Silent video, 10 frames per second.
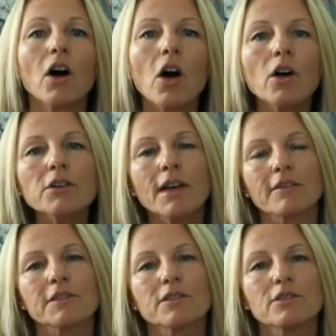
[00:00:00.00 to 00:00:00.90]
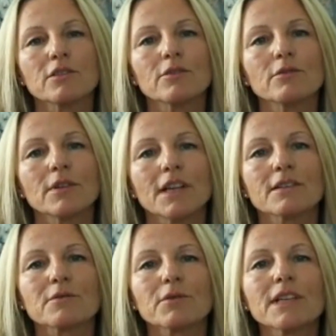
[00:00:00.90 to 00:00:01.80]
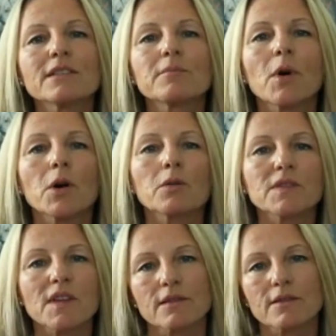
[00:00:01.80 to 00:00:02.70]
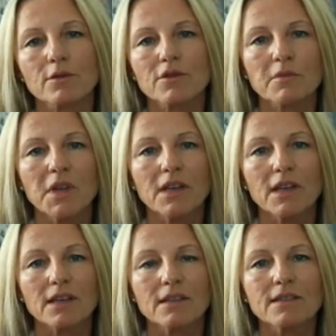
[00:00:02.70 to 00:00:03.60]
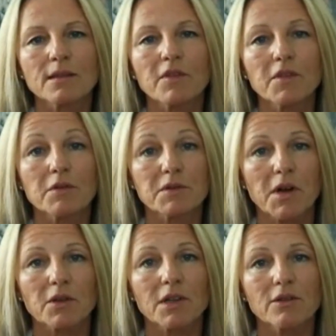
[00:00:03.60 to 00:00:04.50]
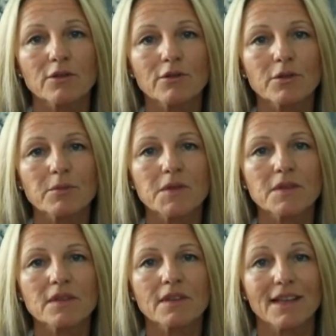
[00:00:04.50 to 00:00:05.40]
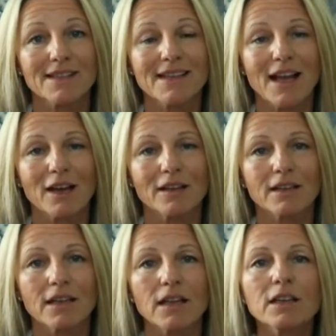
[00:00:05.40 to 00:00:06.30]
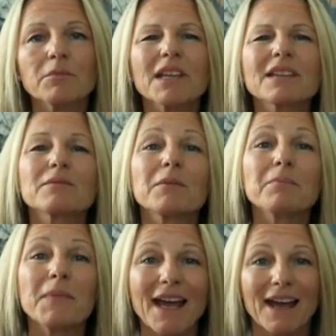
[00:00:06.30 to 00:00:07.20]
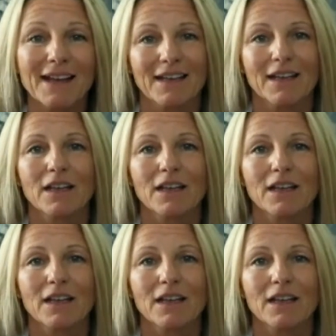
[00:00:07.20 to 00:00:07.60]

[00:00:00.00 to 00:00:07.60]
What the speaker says: All you have to do is read some posts on social media in some of those paralegal groups. It's sad, and it makes me mad.